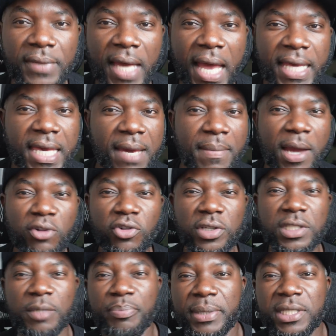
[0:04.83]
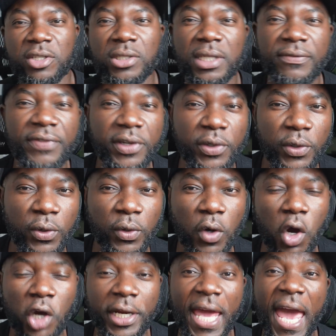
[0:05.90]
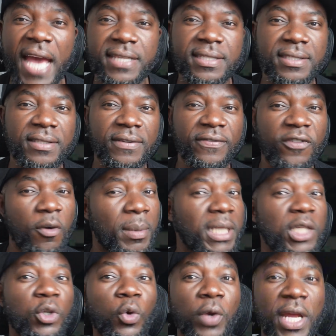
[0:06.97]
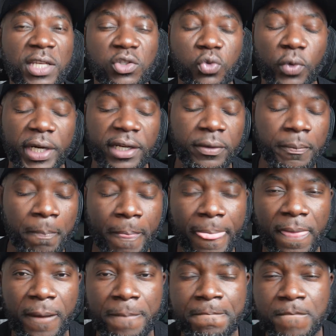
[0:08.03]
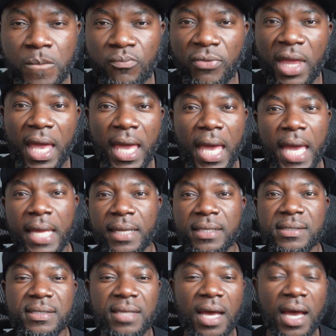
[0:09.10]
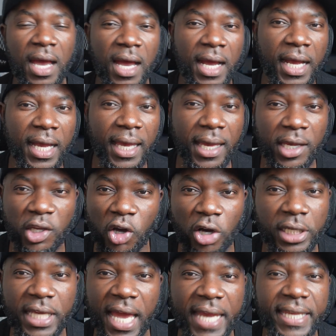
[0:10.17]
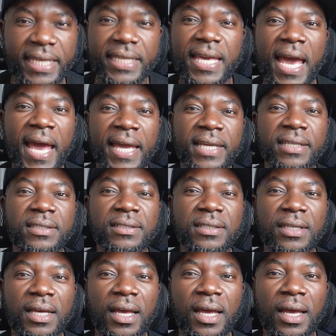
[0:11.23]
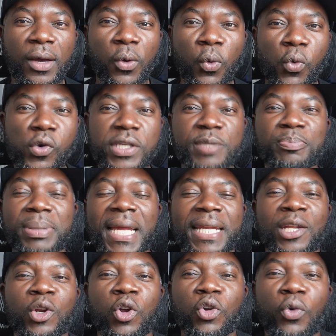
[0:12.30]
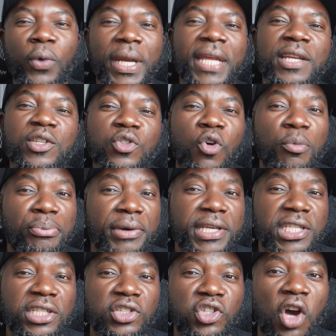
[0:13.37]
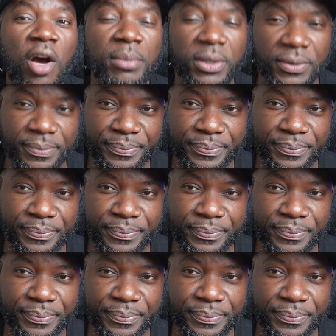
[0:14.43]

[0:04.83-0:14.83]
I came across a particular video on X, formerly known as Twitter. And it's a young Ghanaian guy who is planning on quitting his corporation job.